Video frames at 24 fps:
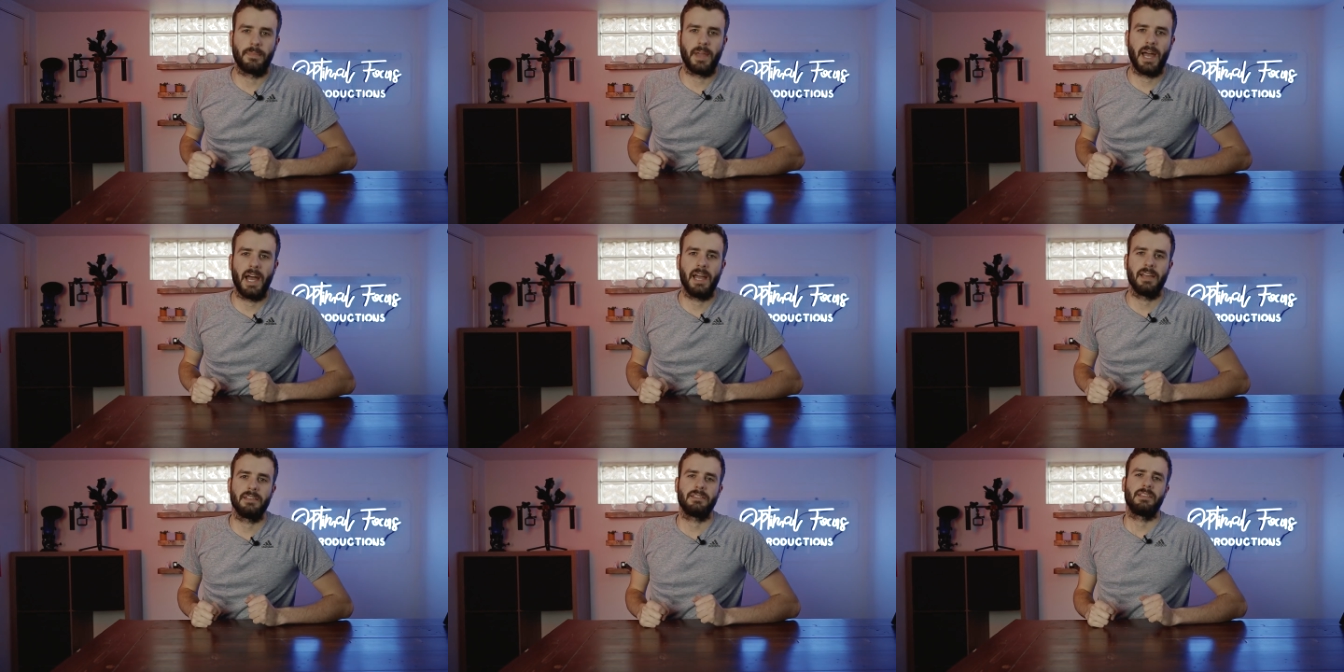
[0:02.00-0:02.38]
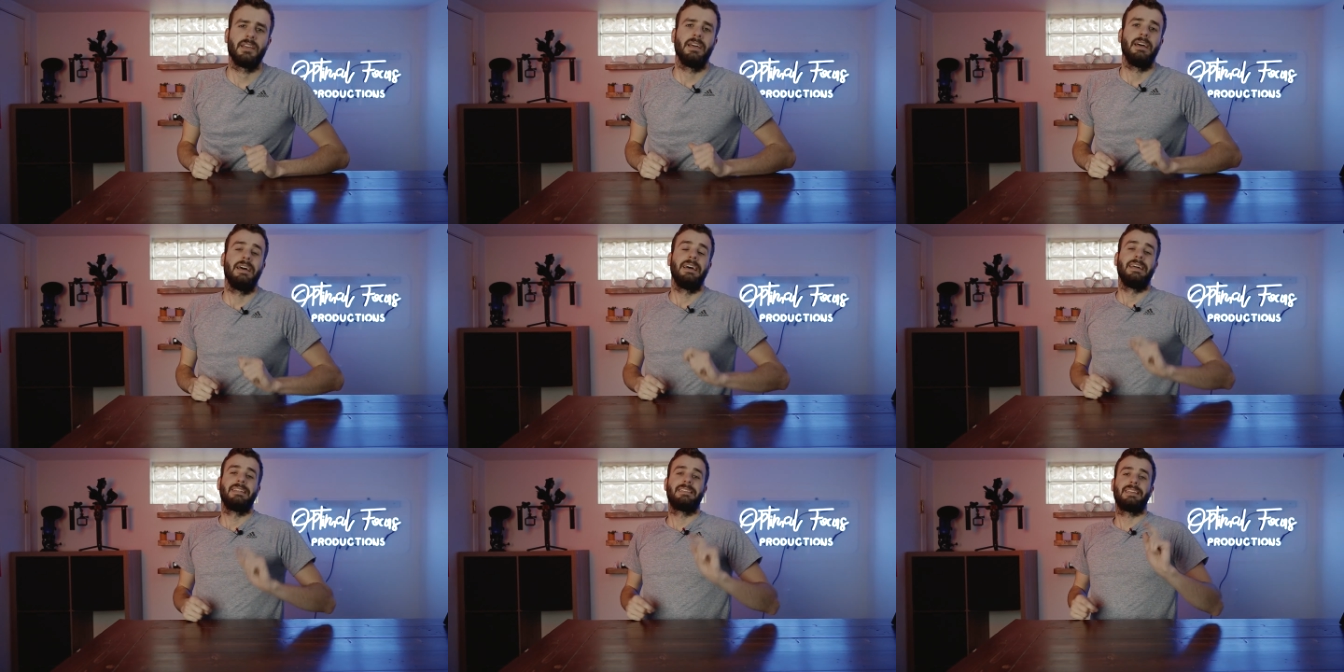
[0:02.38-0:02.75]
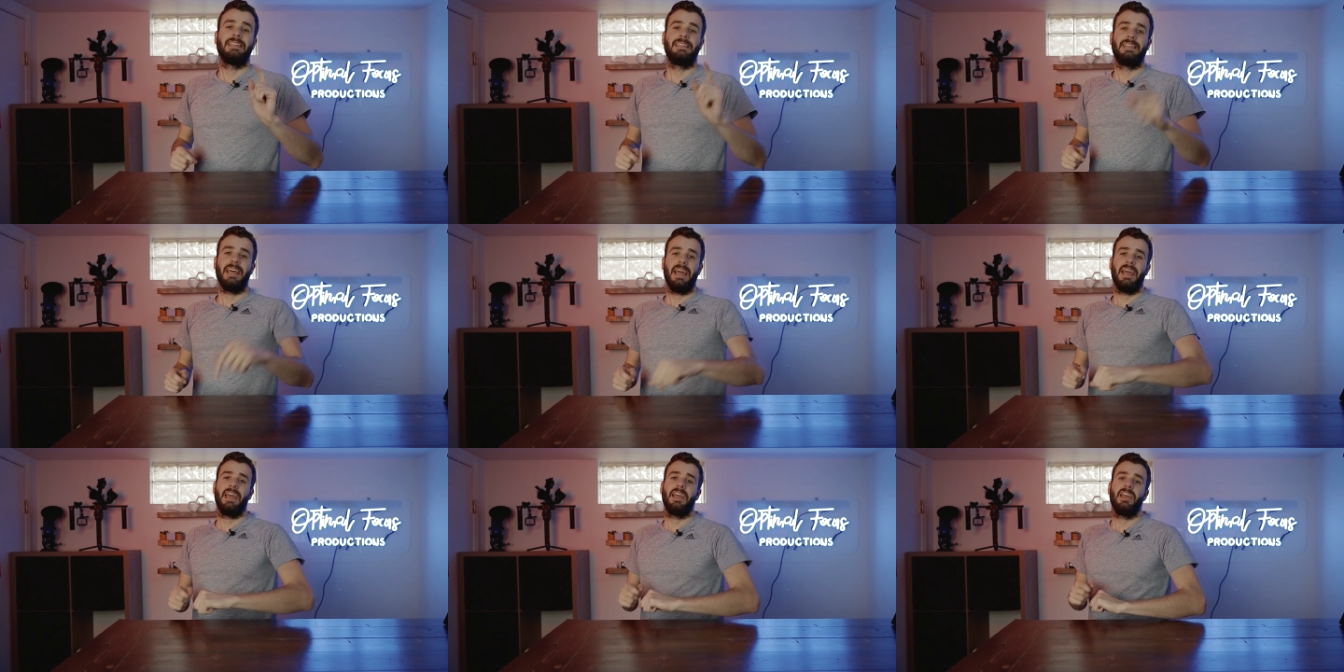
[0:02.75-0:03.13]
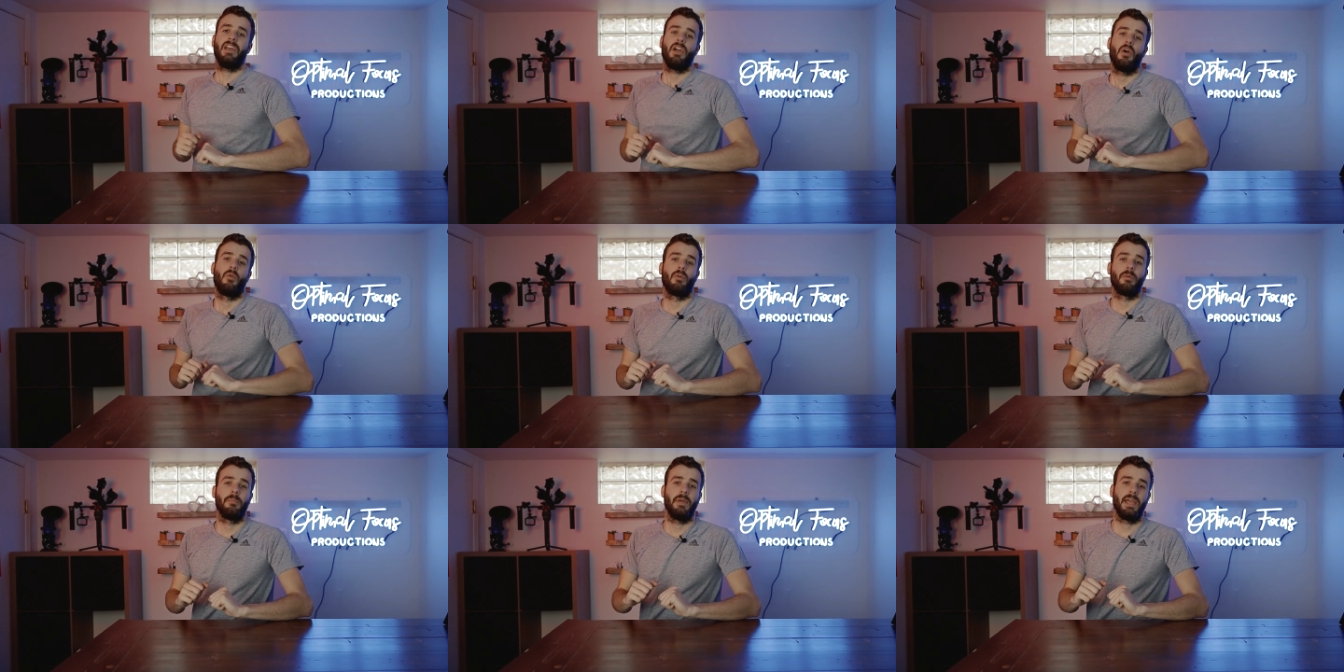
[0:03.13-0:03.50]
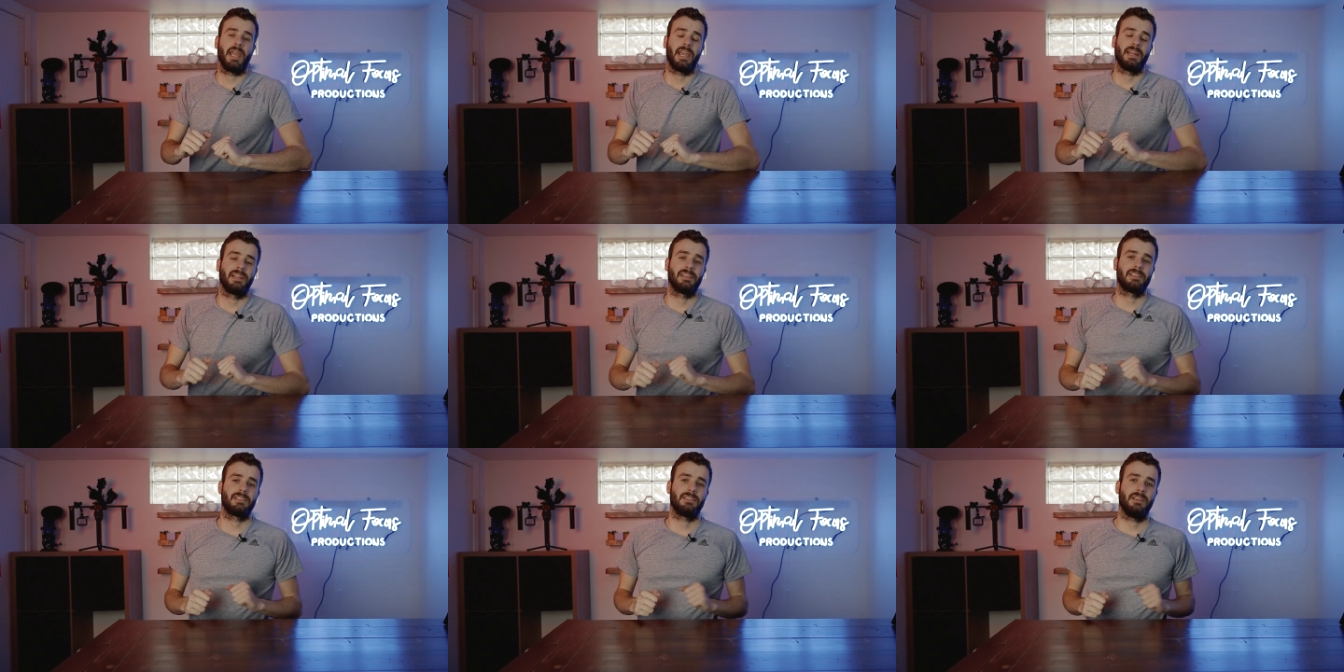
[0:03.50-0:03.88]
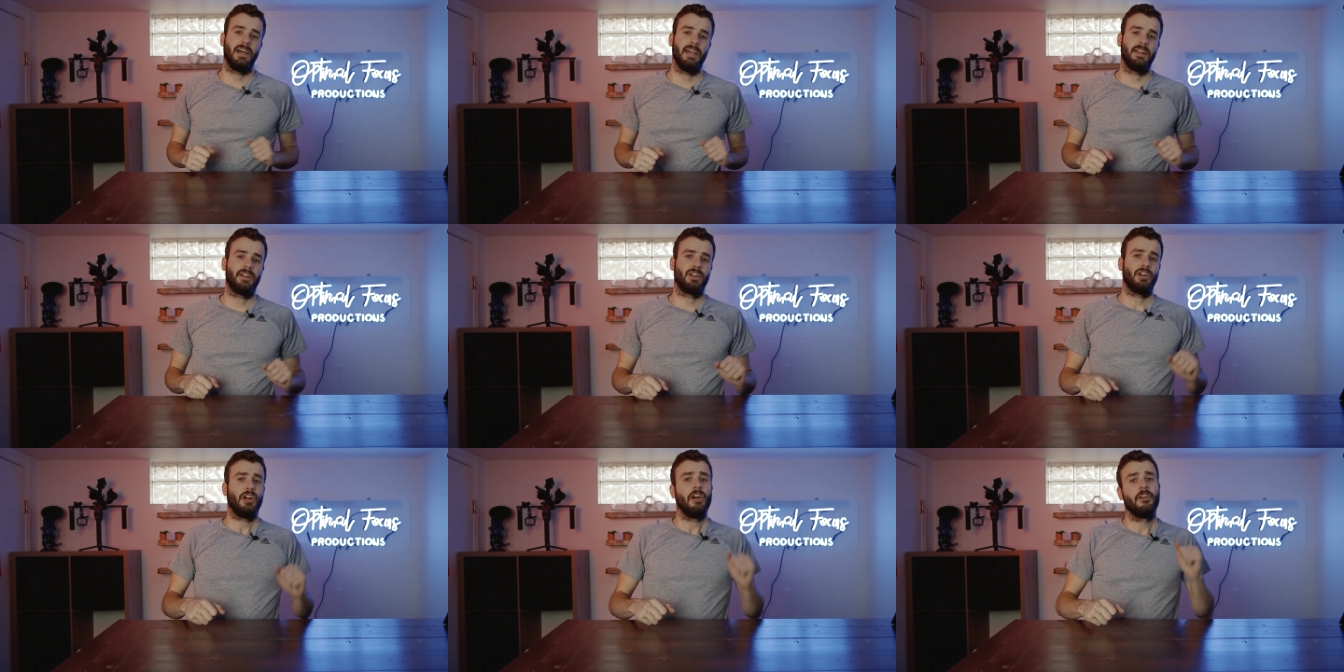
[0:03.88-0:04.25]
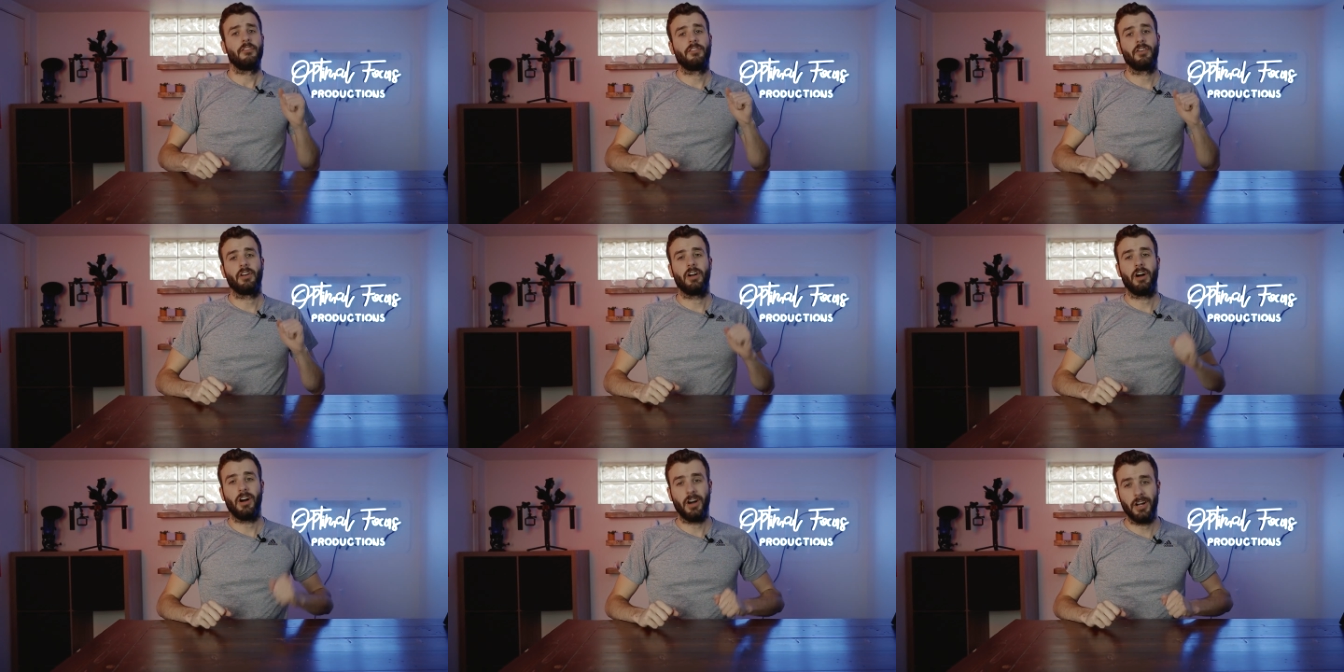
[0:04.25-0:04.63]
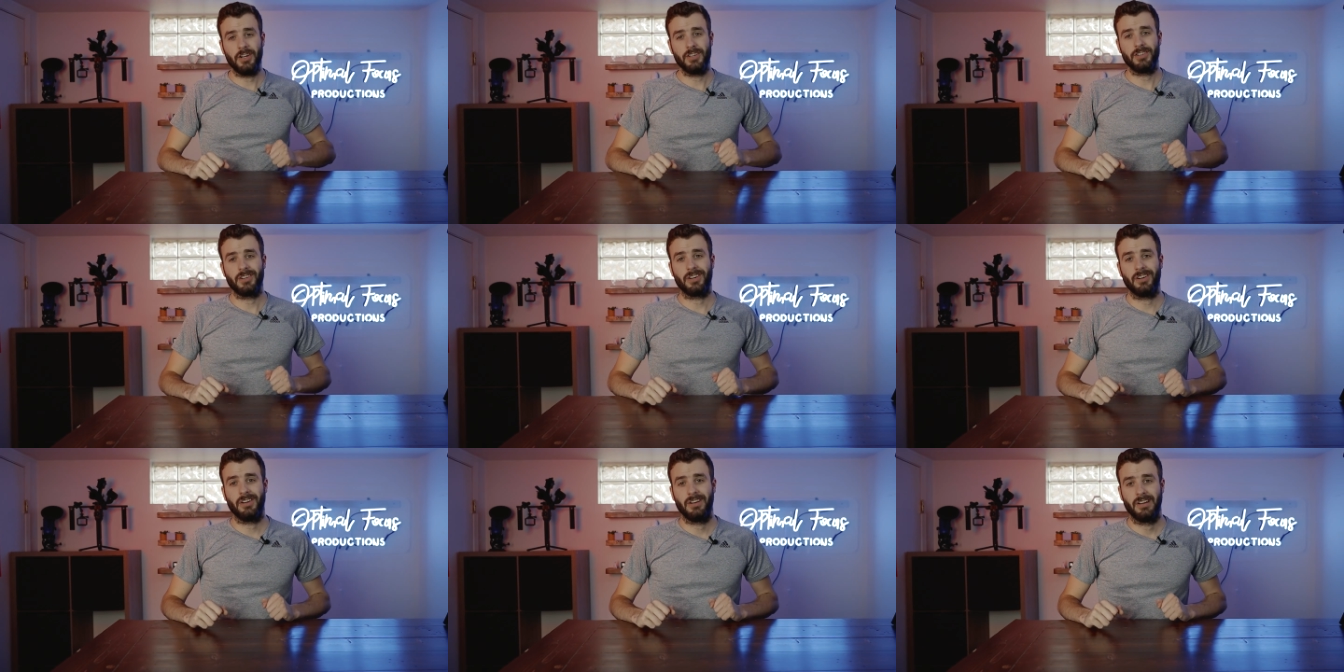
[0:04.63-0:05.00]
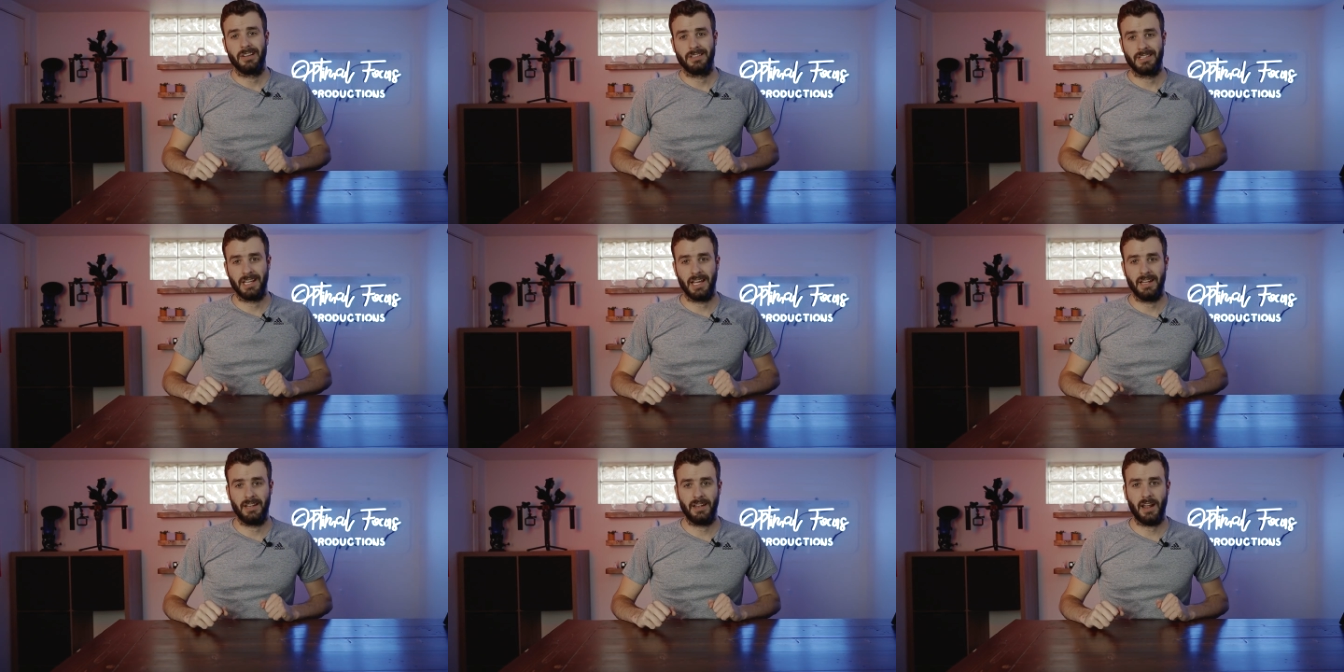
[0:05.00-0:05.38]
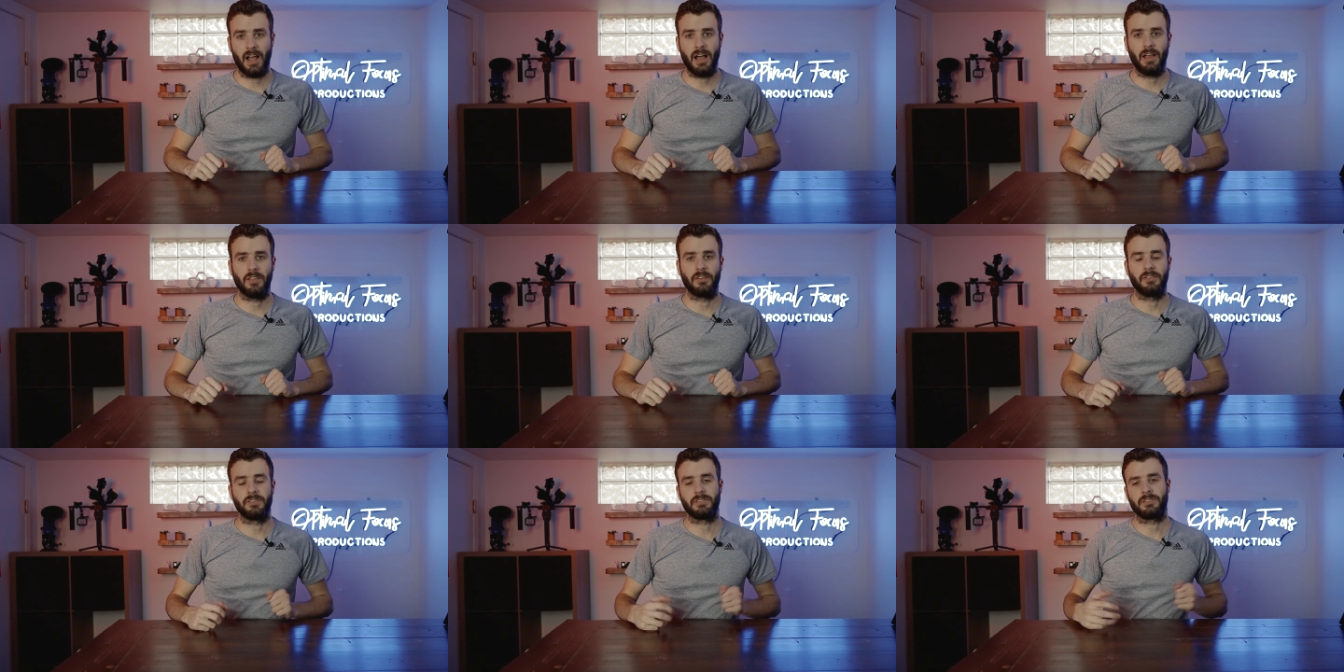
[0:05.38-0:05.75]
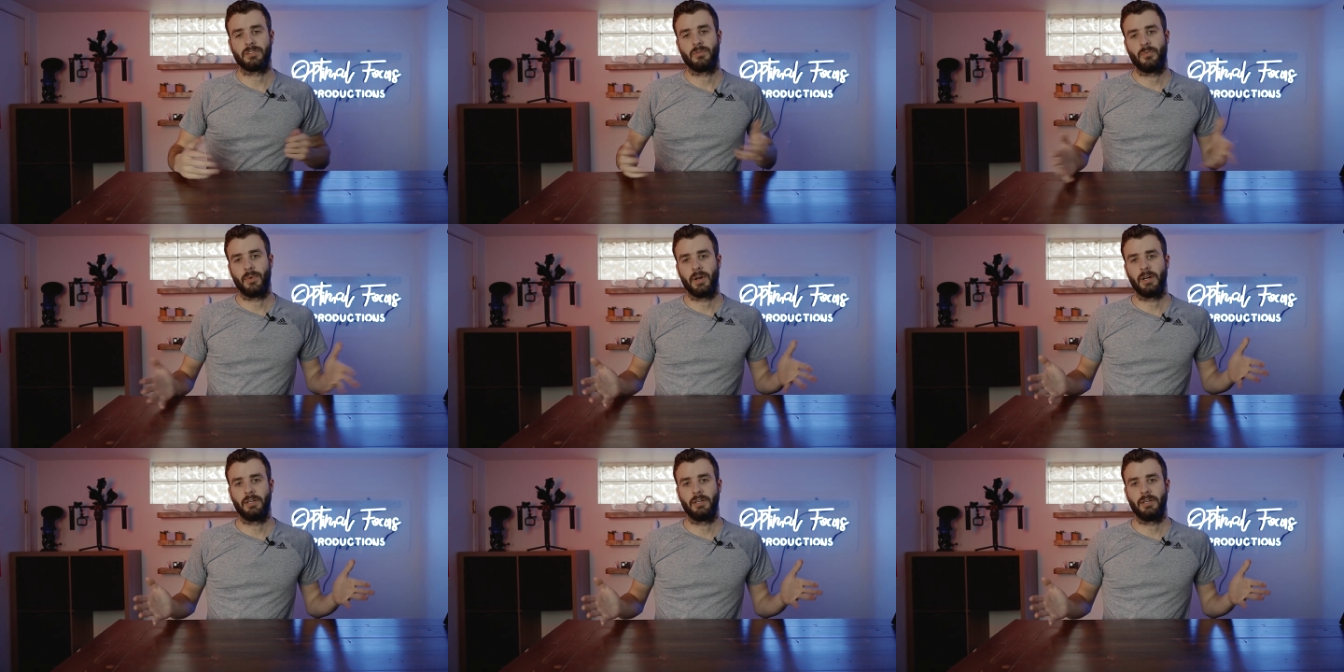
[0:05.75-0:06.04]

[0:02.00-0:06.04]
up guys? Today we're making a slider for under $10.